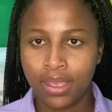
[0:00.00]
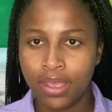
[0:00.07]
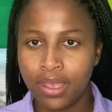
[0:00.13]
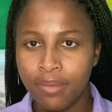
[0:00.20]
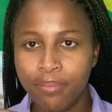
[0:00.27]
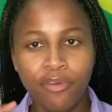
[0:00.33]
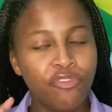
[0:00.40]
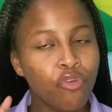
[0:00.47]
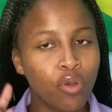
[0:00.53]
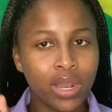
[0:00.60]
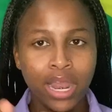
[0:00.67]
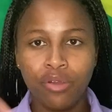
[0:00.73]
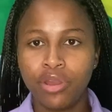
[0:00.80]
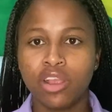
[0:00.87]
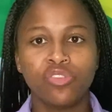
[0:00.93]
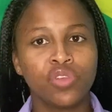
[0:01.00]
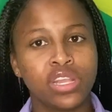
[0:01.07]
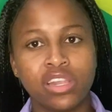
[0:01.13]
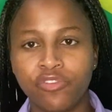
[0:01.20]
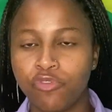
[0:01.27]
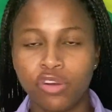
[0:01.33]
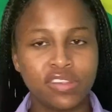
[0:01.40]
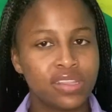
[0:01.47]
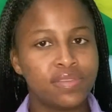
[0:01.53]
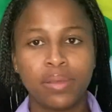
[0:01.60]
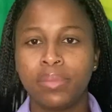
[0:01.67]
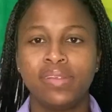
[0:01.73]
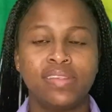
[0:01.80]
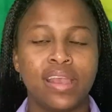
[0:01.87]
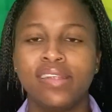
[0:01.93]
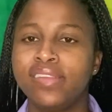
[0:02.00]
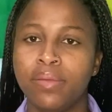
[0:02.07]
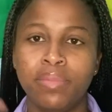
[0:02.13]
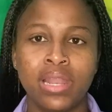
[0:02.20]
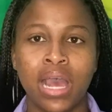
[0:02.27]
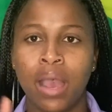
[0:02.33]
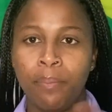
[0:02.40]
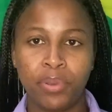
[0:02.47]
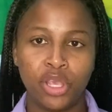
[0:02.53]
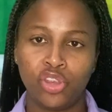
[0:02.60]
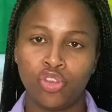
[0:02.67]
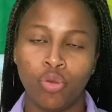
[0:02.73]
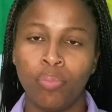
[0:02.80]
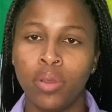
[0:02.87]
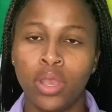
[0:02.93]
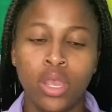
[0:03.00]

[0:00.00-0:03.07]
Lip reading: My phone I ring 24/7 and I decided so I not pick it up.